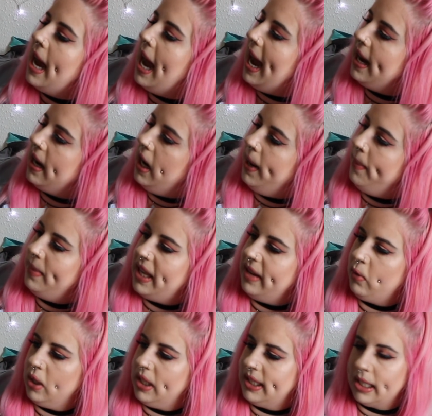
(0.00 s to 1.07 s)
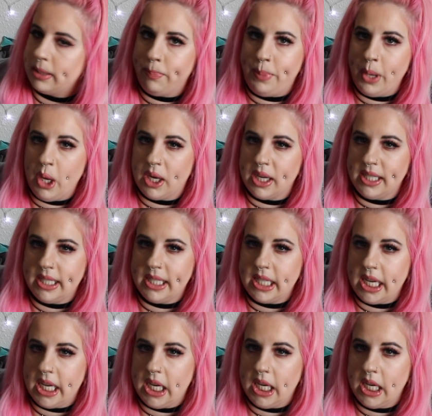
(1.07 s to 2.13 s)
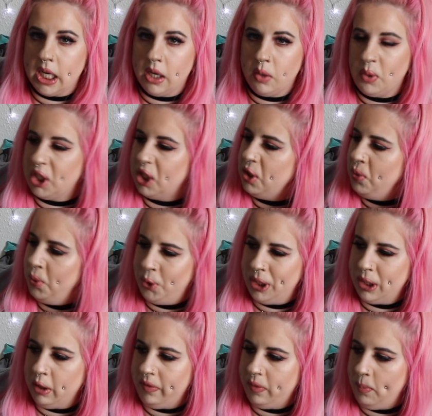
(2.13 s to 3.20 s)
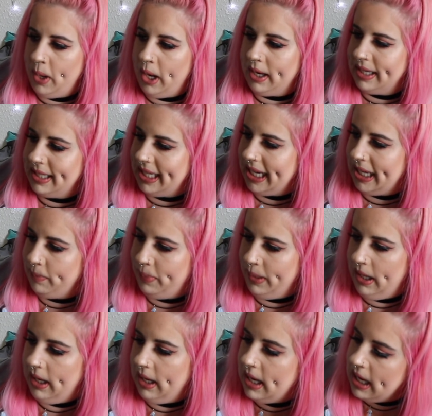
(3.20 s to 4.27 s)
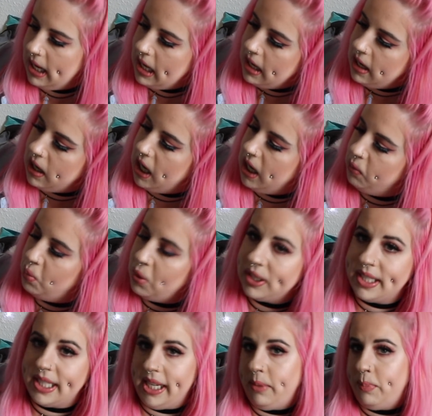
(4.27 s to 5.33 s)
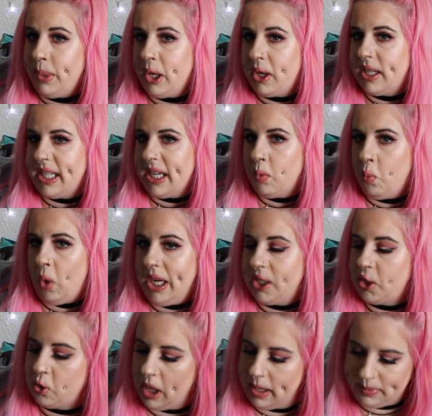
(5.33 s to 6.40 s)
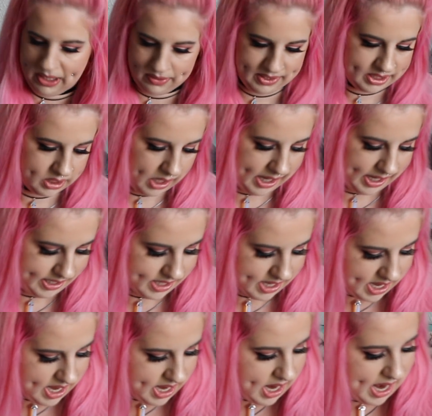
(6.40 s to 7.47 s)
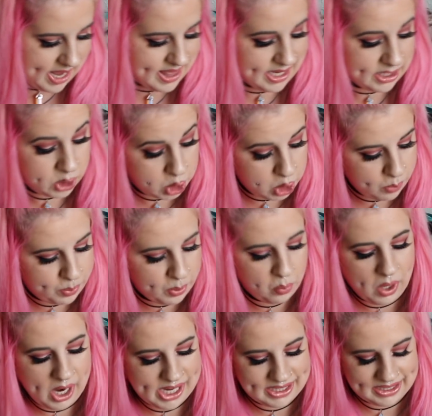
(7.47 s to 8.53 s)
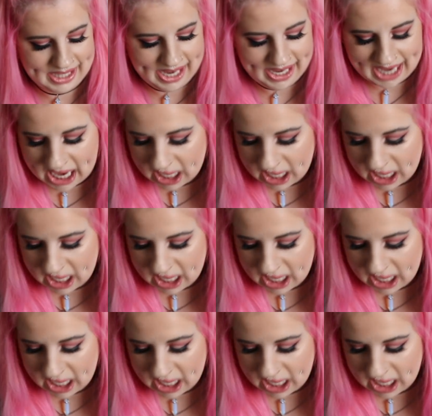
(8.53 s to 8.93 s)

And they've got this, like, burgundy, which I don't usually go for burgundy, but we'll see. Burgundy and white stripe down the side. And they're super wide leg.